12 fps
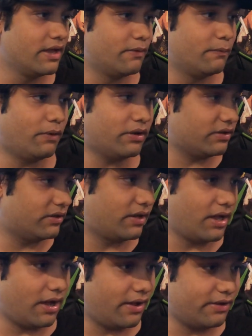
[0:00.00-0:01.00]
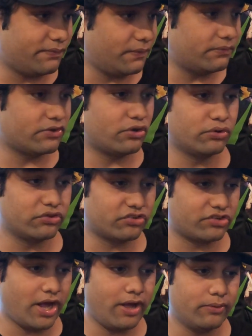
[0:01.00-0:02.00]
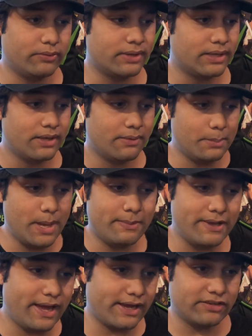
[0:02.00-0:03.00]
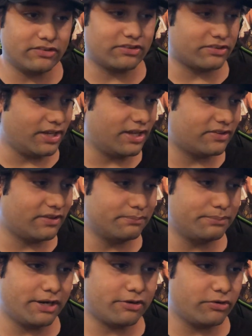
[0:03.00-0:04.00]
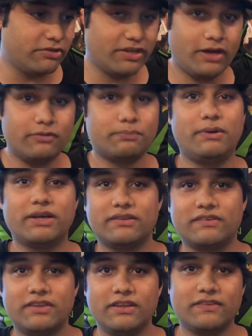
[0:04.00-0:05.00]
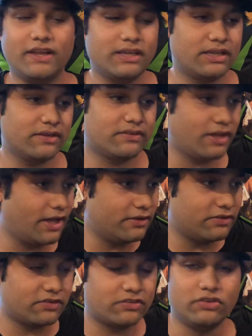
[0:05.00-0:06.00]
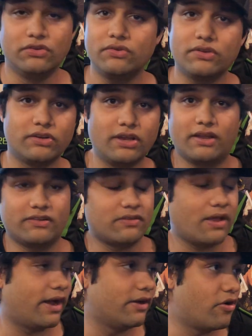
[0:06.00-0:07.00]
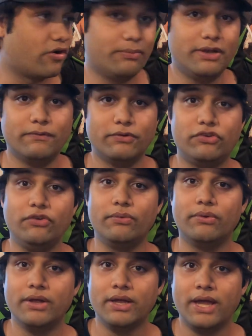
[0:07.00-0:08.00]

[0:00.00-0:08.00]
What if it goes down? Maybe I can just take some batteries out, plug this inside this, and just use it as I normally would do.